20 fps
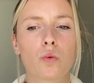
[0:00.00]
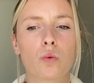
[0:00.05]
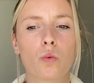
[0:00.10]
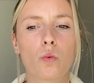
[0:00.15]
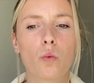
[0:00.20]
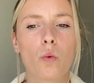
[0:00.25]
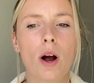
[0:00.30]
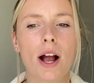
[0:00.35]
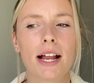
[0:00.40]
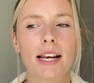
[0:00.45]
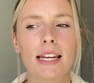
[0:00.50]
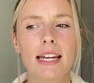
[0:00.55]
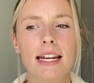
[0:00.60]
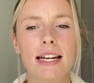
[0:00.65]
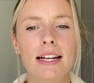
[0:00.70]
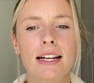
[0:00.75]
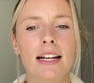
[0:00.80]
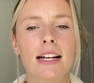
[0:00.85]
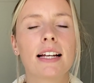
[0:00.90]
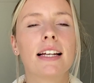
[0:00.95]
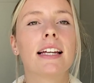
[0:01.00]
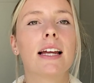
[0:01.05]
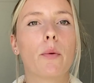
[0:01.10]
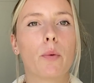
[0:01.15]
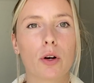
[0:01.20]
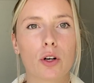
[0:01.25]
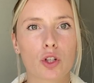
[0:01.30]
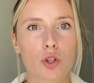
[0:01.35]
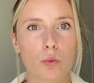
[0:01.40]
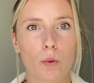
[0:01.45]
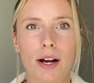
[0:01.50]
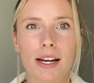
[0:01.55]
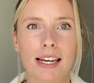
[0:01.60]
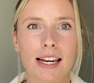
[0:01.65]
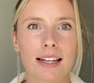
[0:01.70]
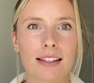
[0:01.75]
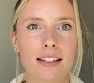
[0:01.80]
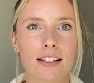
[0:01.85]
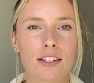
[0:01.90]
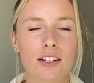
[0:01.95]
20, yeah, we were 20
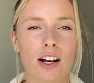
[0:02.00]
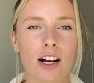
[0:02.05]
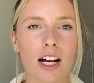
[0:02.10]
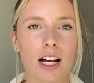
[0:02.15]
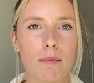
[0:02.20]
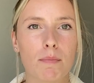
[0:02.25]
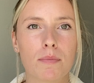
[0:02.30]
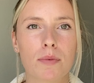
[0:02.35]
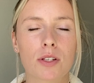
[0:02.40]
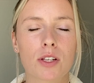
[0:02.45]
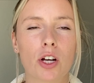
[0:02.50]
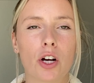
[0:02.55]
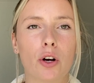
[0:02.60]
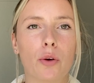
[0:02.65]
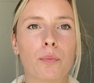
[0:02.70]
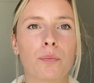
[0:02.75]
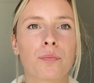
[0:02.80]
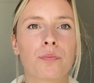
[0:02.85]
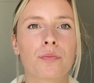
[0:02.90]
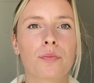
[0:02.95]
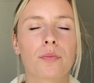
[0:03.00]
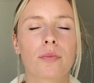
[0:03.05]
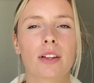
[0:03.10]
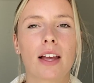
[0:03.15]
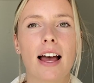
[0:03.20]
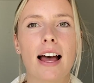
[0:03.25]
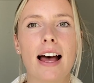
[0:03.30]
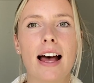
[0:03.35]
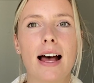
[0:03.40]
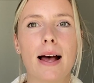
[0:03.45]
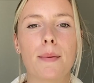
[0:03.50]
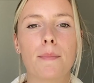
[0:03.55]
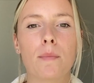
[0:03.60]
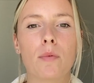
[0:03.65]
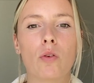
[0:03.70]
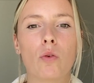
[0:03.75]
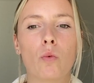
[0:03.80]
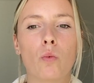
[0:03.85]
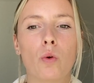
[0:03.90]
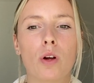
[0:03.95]
at the time, so
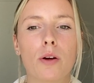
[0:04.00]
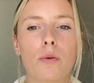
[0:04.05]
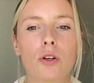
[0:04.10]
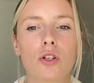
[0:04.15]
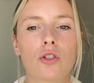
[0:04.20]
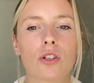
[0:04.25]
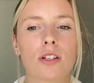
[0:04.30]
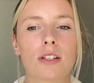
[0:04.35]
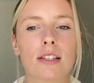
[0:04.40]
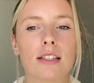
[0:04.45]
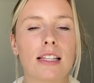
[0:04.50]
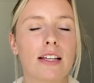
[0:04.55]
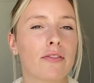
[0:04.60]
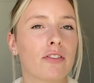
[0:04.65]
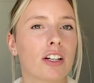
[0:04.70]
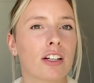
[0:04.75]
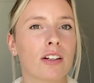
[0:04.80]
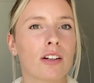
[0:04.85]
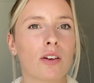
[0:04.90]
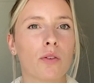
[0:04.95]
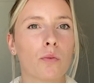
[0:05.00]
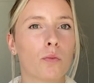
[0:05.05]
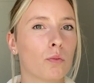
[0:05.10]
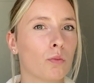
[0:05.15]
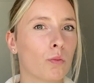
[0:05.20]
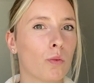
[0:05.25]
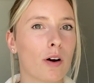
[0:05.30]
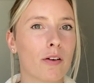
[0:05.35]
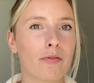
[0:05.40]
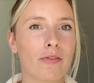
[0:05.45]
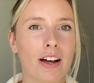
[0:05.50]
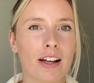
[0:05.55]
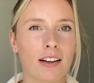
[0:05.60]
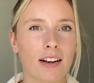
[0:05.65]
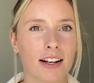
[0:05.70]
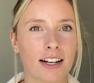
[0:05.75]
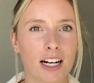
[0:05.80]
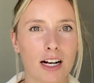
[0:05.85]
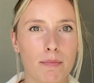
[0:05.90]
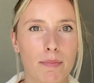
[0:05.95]
we were just living what felt
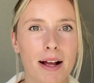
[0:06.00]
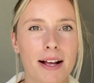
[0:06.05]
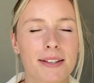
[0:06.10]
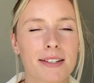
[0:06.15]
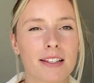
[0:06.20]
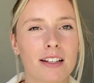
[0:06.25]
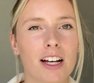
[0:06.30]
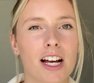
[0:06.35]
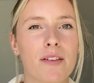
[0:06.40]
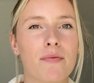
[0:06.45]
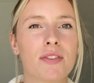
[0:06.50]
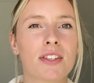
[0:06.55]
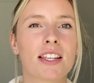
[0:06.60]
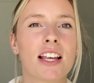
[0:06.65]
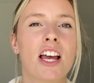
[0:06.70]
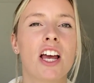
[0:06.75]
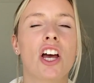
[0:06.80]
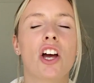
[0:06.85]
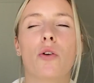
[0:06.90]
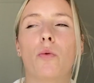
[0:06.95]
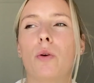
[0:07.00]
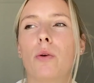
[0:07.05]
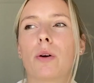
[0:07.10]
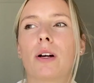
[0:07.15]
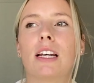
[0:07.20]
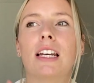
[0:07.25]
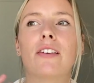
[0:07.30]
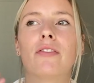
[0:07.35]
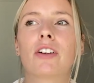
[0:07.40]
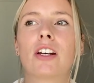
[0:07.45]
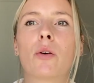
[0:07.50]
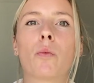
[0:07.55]
like our best lives. We were living